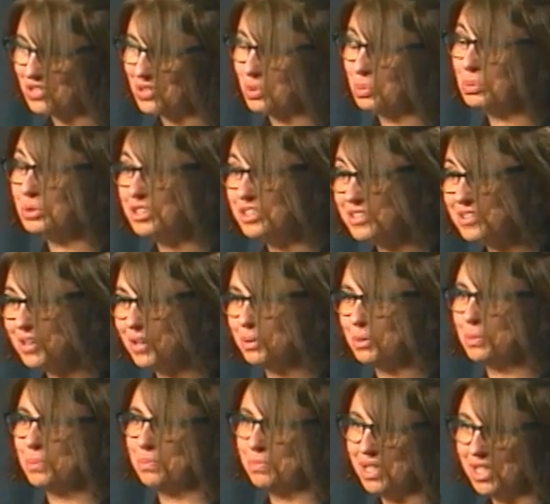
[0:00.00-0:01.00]
So please
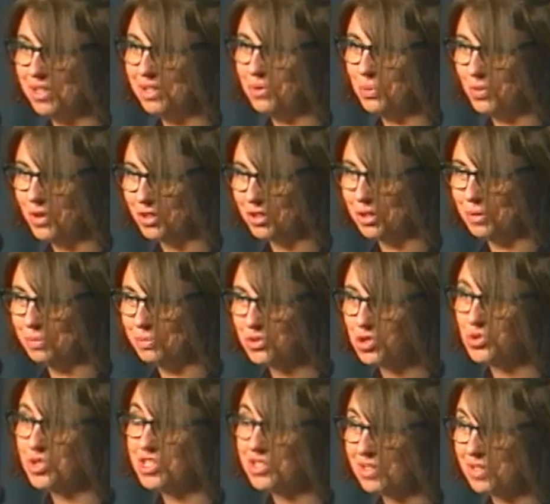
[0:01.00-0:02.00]
help me welcome
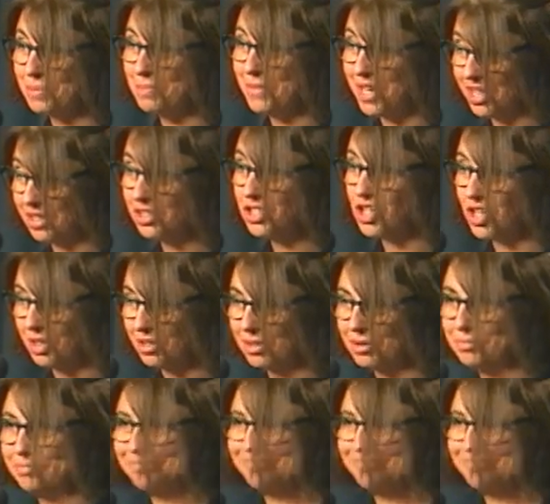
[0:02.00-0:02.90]
Teresa Mei Chuc.